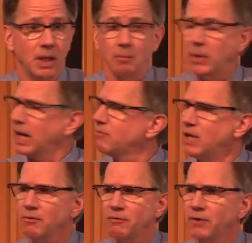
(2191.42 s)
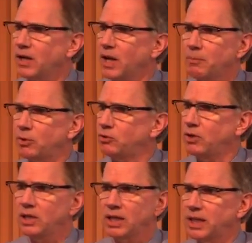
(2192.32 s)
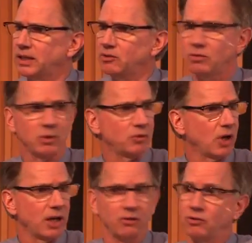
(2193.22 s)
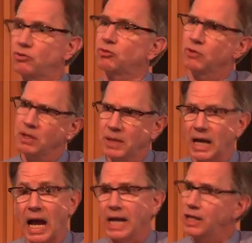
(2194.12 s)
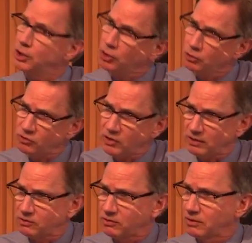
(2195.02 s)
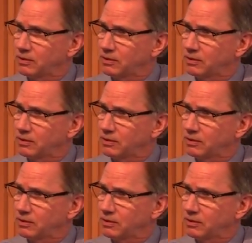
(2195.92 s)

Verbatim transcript: but I've never found an opportunity like this in which God isn't screaming, I can use this